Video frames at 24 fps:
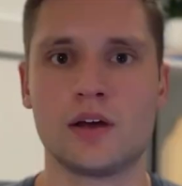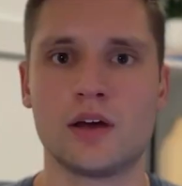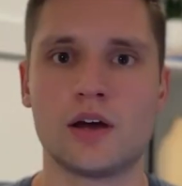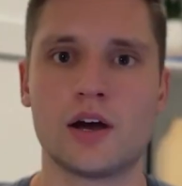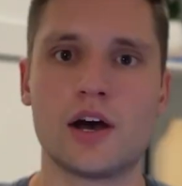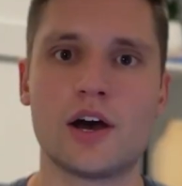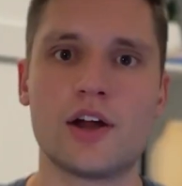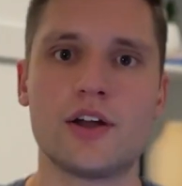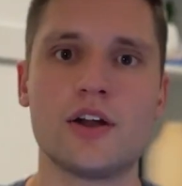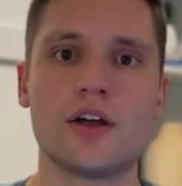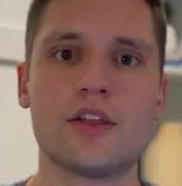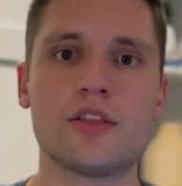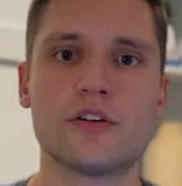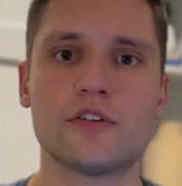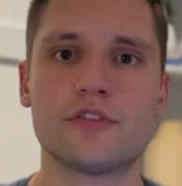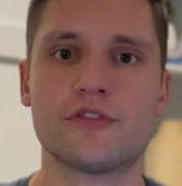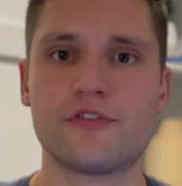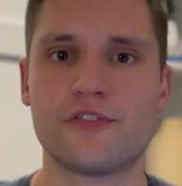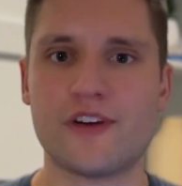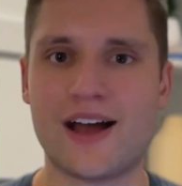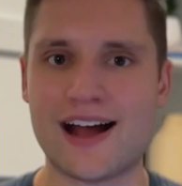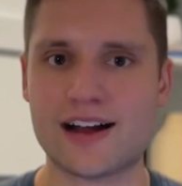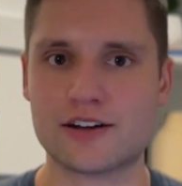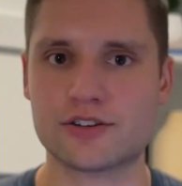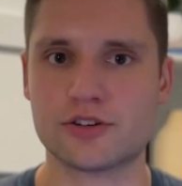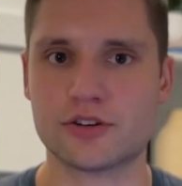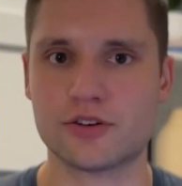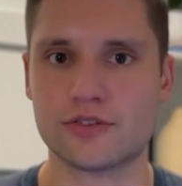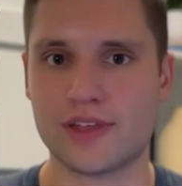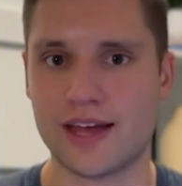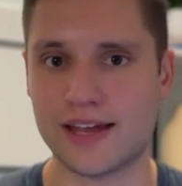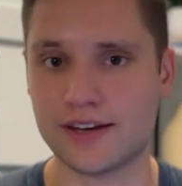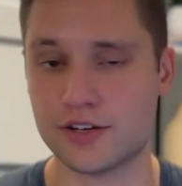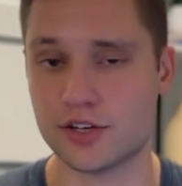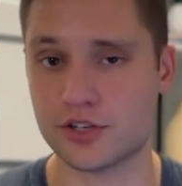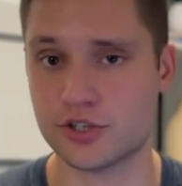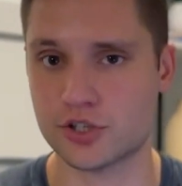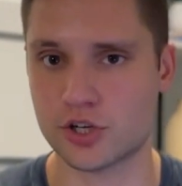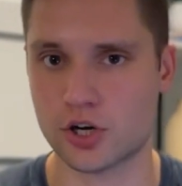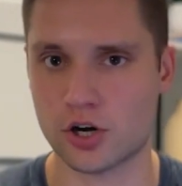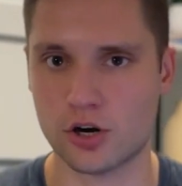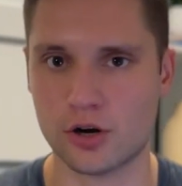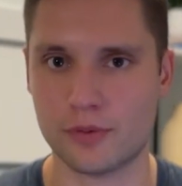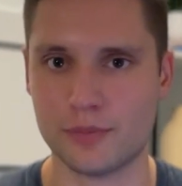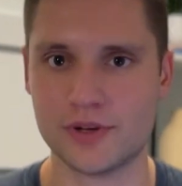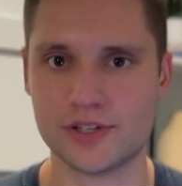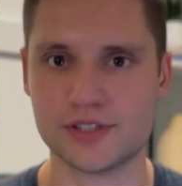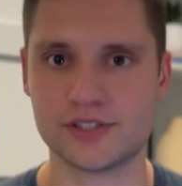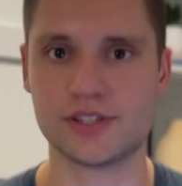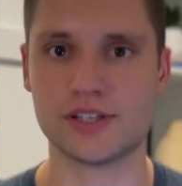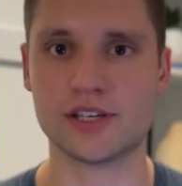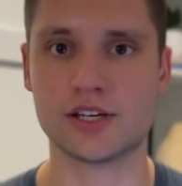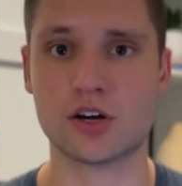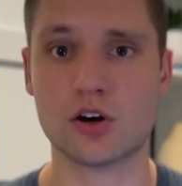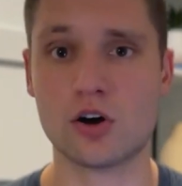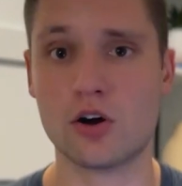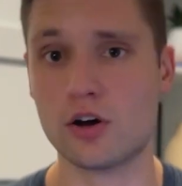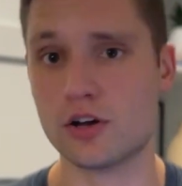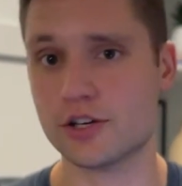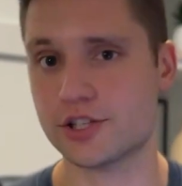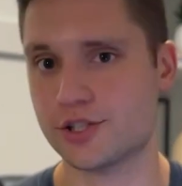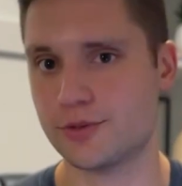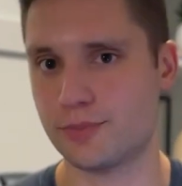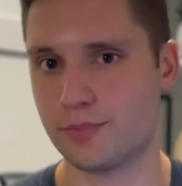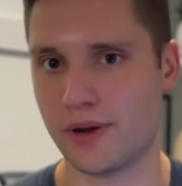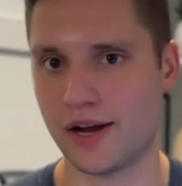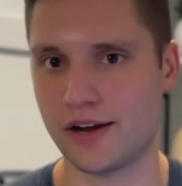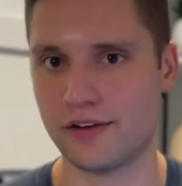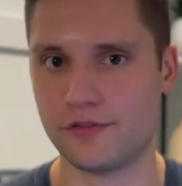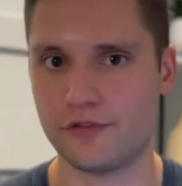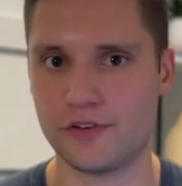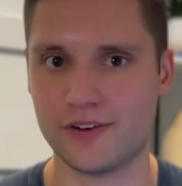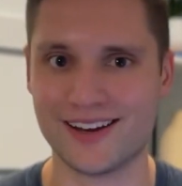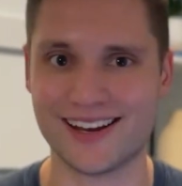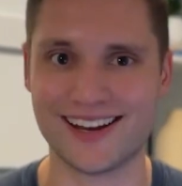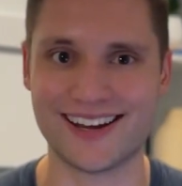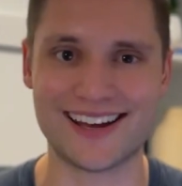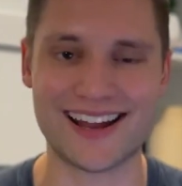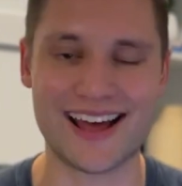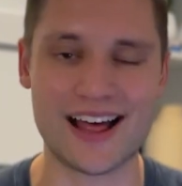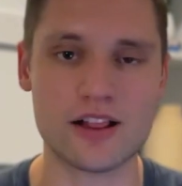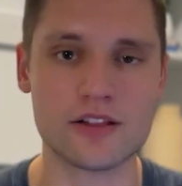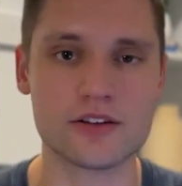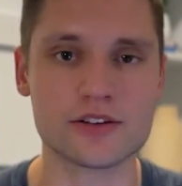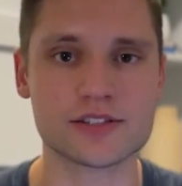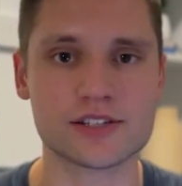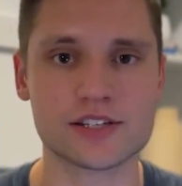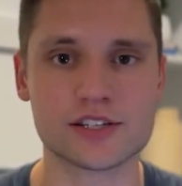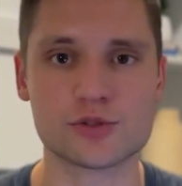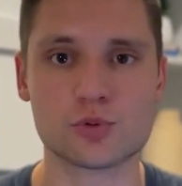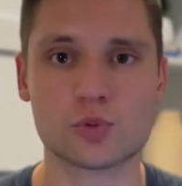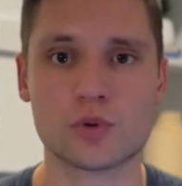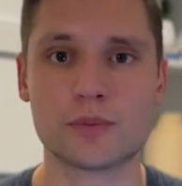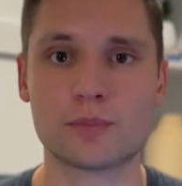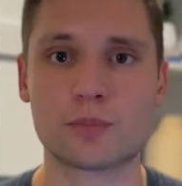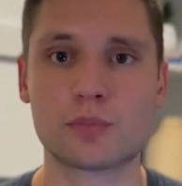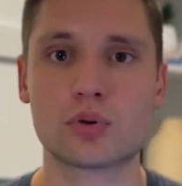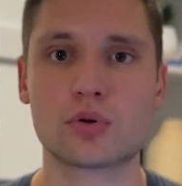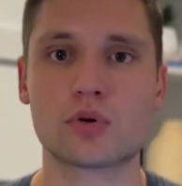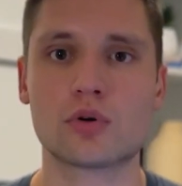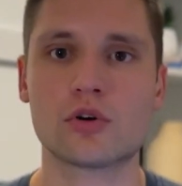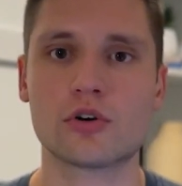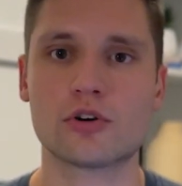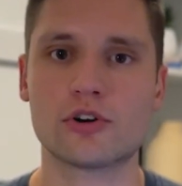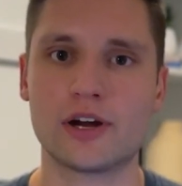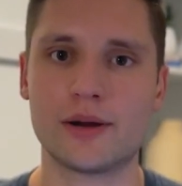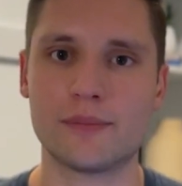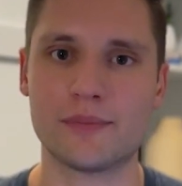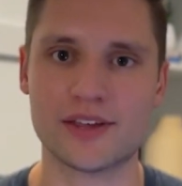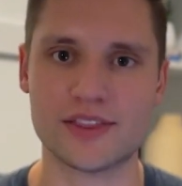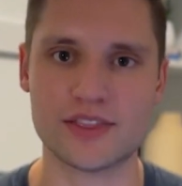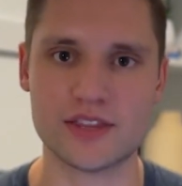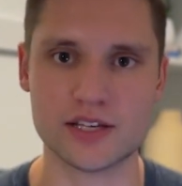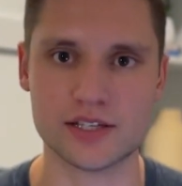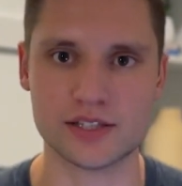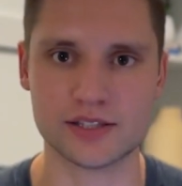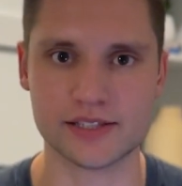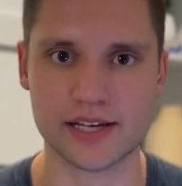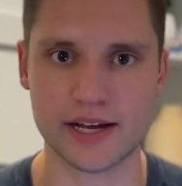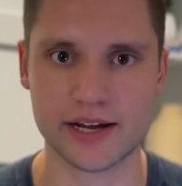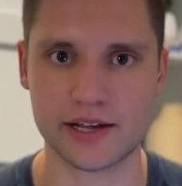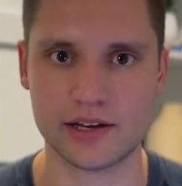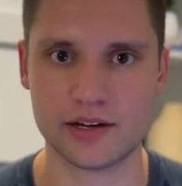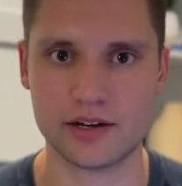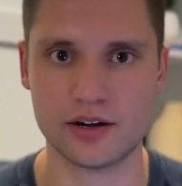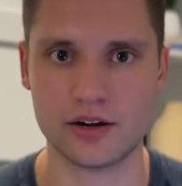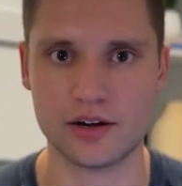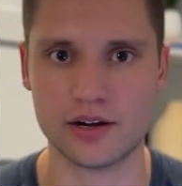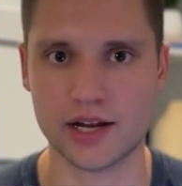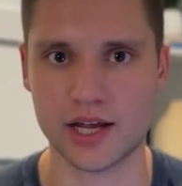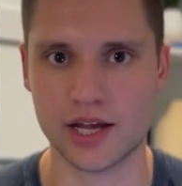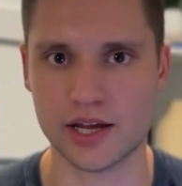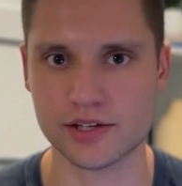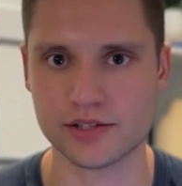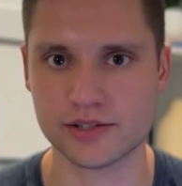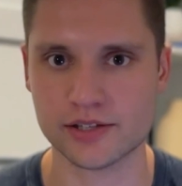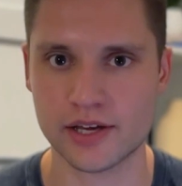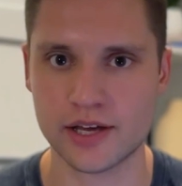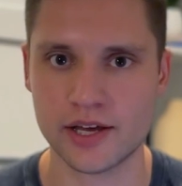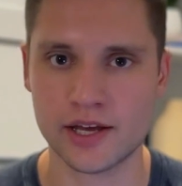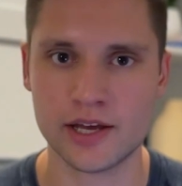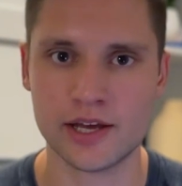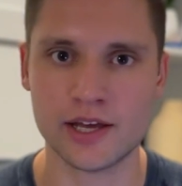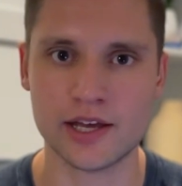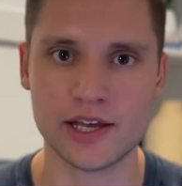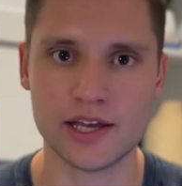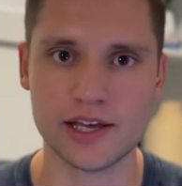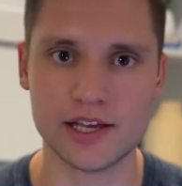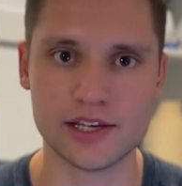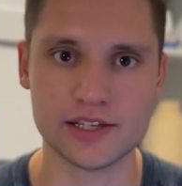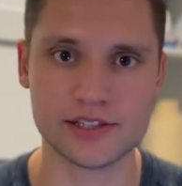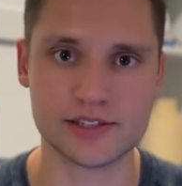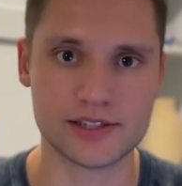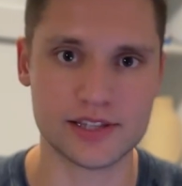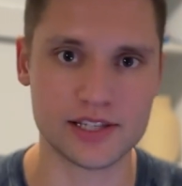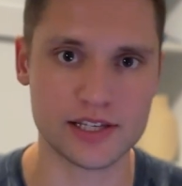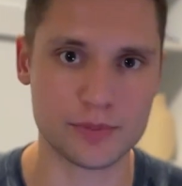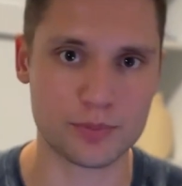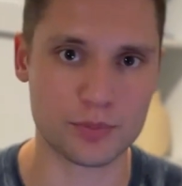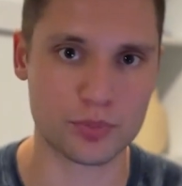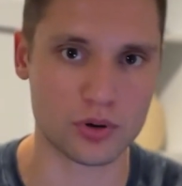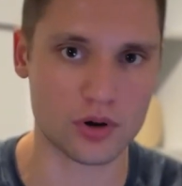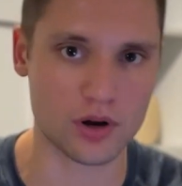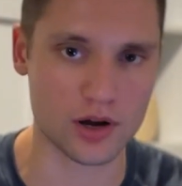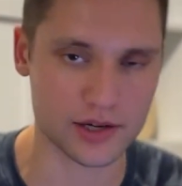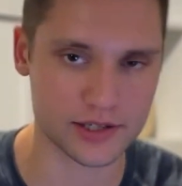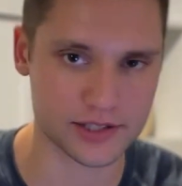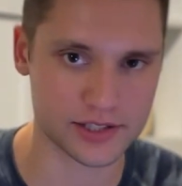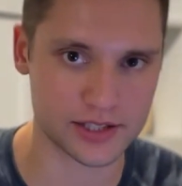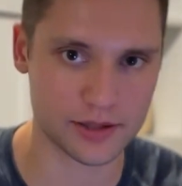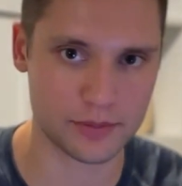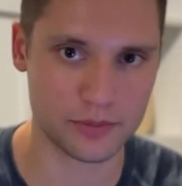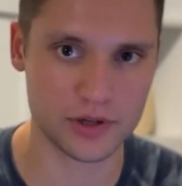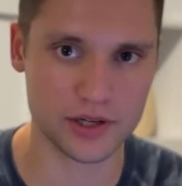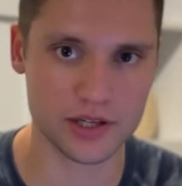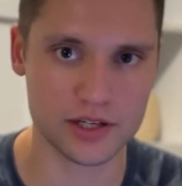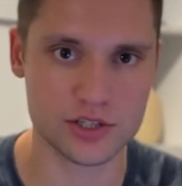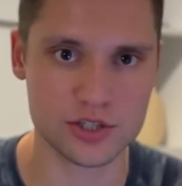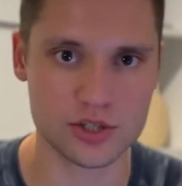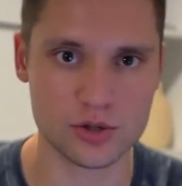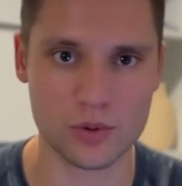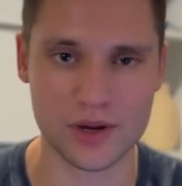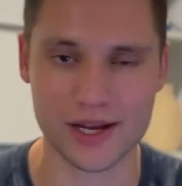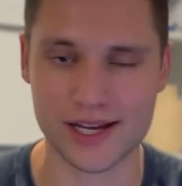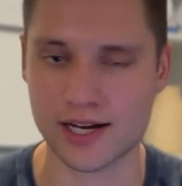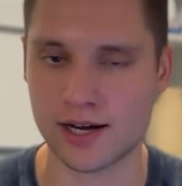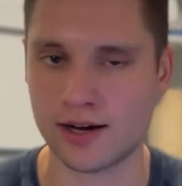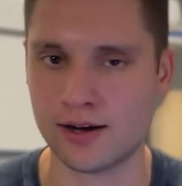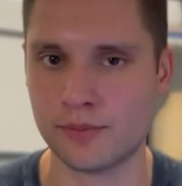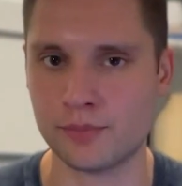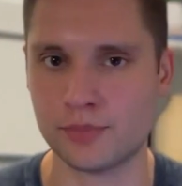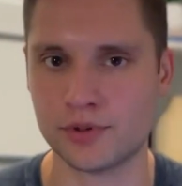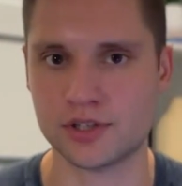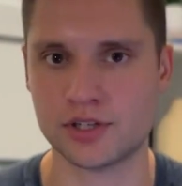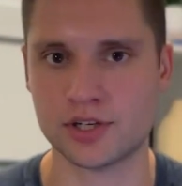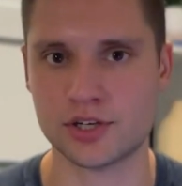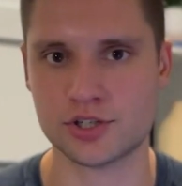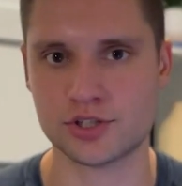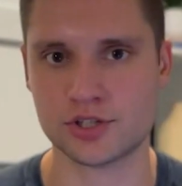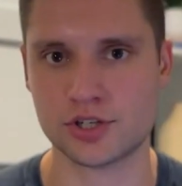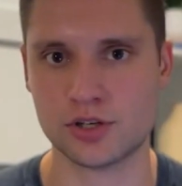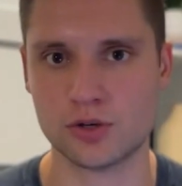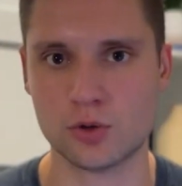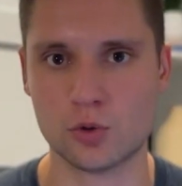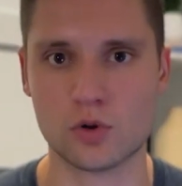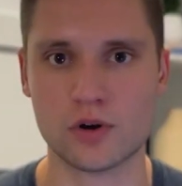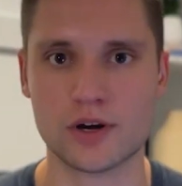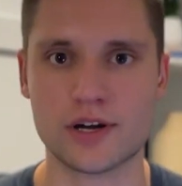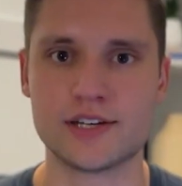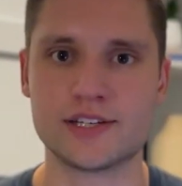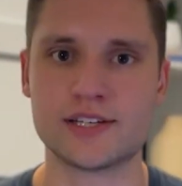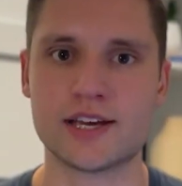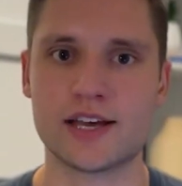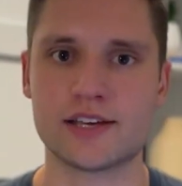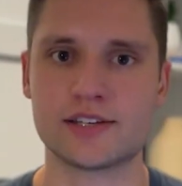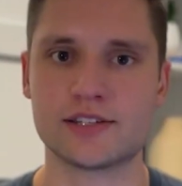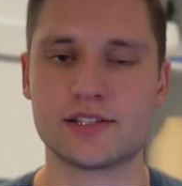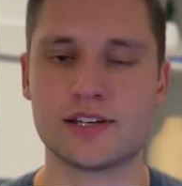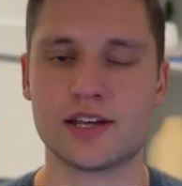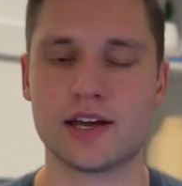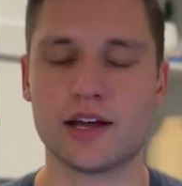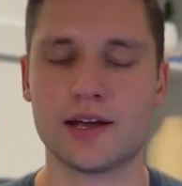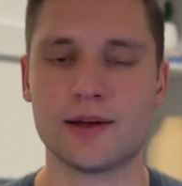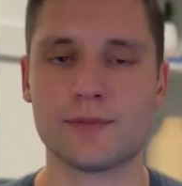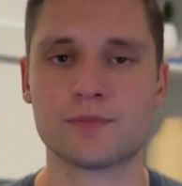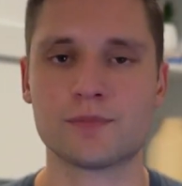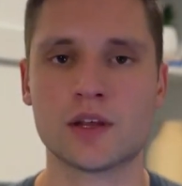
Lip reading: Another factor that determines the cost-benefit analysis when programming these secondary days is the proximity to a competition or a test day.